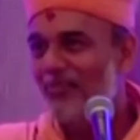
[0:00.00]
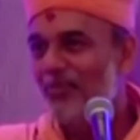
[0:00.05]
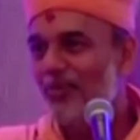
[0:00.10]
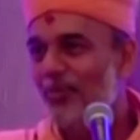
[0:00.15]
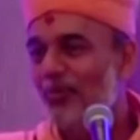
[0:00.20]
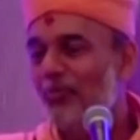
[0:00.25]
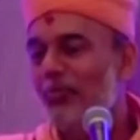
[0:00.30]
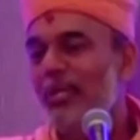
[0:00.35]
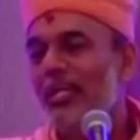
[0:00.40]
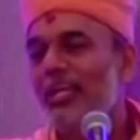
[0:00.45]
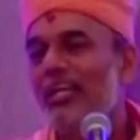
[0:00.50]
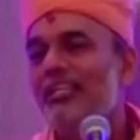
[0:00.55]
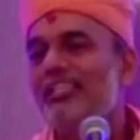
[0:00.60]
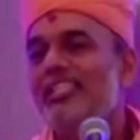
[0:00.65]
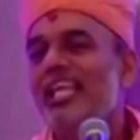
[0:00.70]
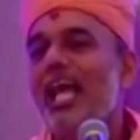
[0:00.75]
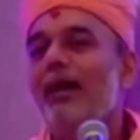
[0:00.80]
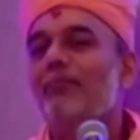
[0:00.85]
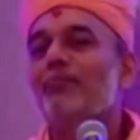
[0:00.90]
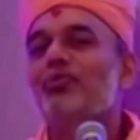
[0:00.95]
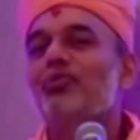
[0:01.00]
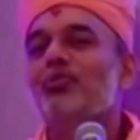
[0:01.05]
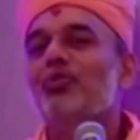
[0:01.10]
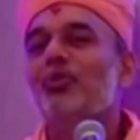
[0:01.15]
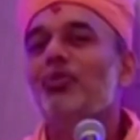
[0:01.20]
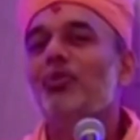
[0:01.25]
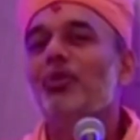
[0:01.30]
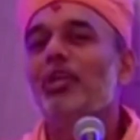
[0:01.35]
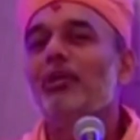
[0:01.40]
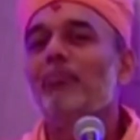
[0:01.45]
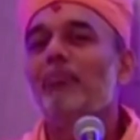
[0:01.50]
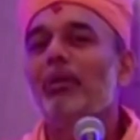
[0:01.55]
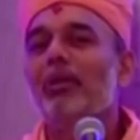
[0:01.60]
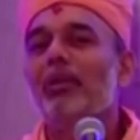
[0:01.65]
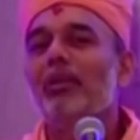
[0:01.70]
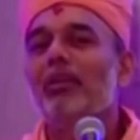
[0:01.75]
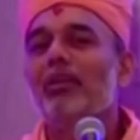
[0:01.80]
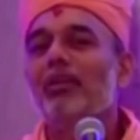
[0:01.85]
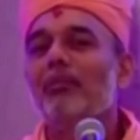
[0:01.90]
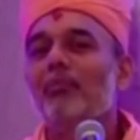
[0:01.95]
for you, but it is absolutely
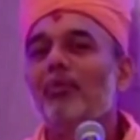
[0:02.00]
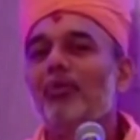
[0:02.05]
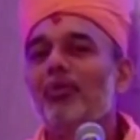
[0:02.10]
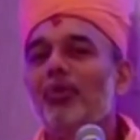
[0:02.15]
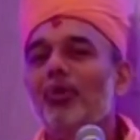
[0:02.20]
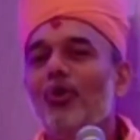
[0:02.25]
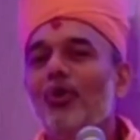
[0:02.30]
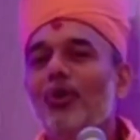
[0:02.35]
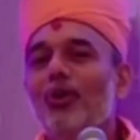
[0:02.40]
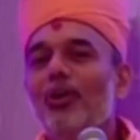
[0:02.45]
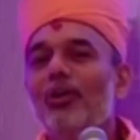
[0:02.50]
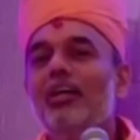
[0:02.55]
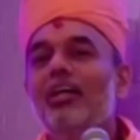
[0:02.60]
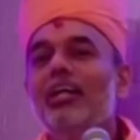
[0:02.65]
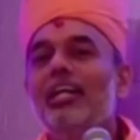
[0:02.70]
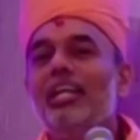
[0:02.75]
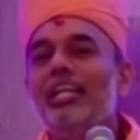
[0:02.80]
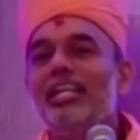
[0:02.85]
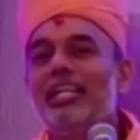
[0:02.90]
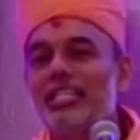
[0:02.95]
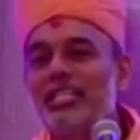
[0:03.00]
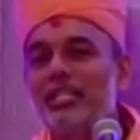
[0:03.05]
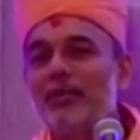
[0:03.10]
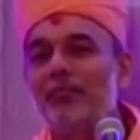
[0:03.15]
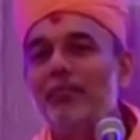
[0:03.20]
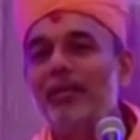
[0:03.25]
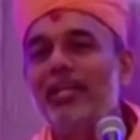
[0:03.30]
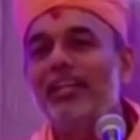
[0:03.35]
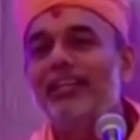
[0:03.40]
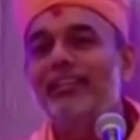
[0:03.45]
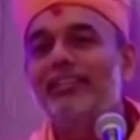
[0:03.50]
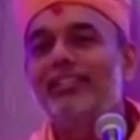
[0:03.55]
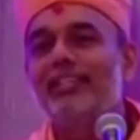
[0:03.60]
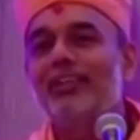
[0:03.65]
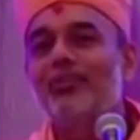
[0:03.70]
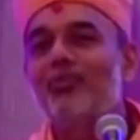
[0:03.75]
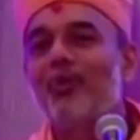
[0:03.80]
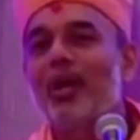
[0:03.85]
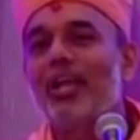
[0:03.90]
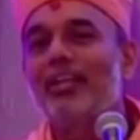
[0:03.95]
dependent upon your disciplines
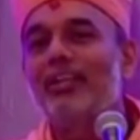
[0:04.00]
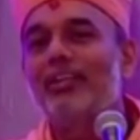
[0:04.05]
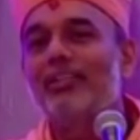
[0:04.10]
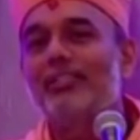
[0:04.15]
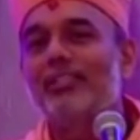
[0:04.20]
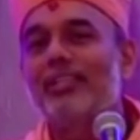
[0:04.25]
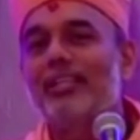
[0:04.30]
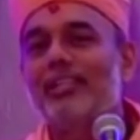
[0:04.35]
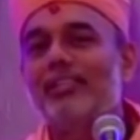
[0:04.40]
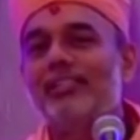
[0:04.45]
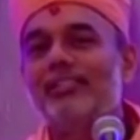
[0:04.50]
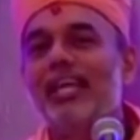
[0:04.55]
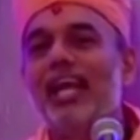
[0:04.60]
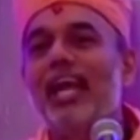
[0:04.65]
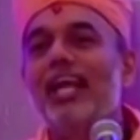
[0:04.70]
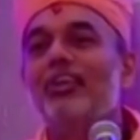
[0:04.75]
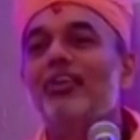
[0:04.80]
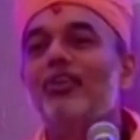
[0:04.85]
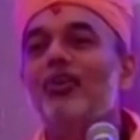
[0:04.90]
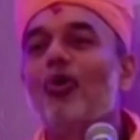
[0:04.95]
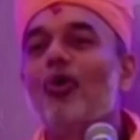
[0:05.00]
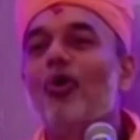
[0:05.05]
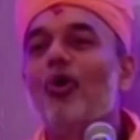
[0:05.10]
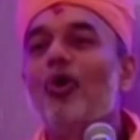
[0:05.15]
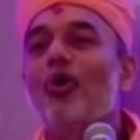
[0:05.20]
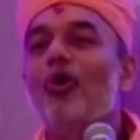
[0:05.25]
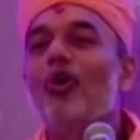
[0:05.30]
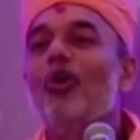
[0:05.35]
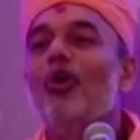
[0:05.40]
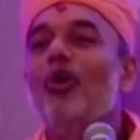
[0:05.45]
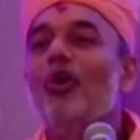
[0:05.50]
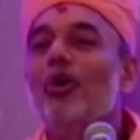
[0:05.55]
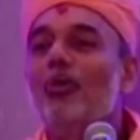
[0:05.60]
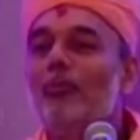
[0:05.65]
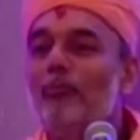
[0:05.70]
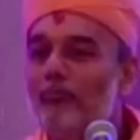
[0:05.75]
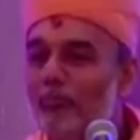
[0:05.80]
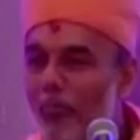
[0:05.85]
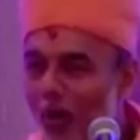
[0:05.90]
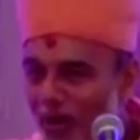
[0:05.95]
and righteousness at your
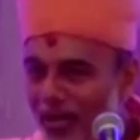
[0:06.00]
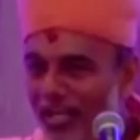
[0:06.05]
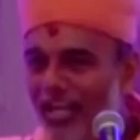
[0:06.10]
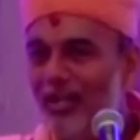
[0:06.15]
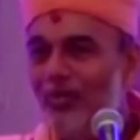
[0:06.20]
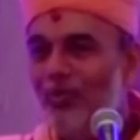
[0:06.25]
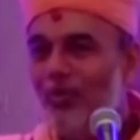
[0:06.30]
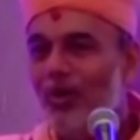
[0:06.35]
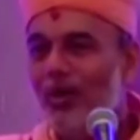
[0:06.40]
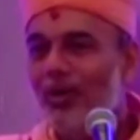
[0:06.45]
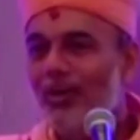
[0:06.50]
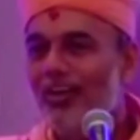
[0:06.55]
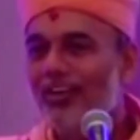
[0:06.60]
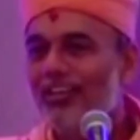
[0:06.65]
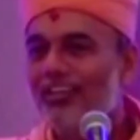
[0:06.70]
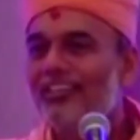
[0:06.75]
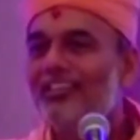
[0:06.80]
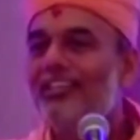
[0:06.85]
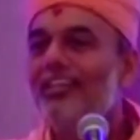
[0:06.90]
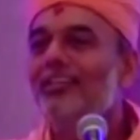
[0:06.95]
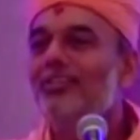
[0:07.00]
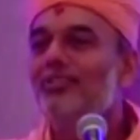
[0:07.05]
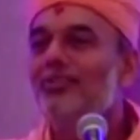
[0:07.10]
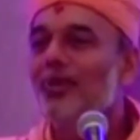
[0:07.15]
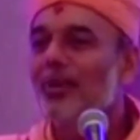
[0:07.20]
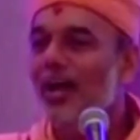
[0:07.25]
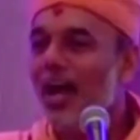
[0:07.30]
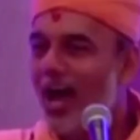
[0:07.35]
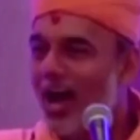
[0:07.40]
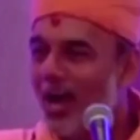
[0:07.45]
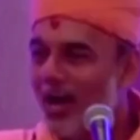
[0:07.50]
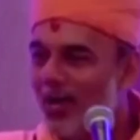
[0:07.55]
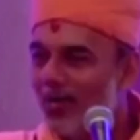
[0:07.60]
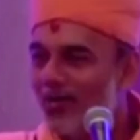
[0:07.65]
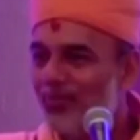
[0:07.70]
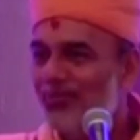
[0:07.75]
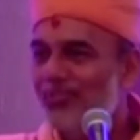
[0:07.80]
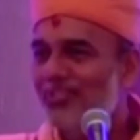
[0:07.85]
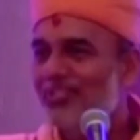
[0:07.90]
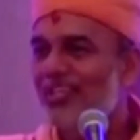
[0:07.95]
bonded world, that is your
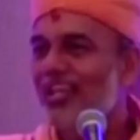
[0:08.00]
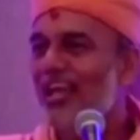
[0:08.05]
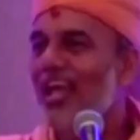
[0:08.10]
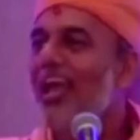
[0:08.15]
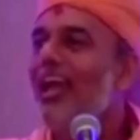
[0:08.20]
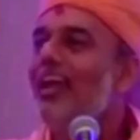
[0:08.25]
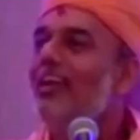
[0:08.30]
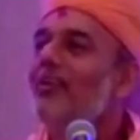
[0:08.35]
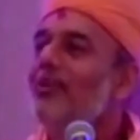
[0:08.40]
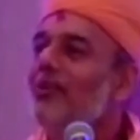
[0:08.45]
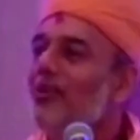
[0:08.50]
house and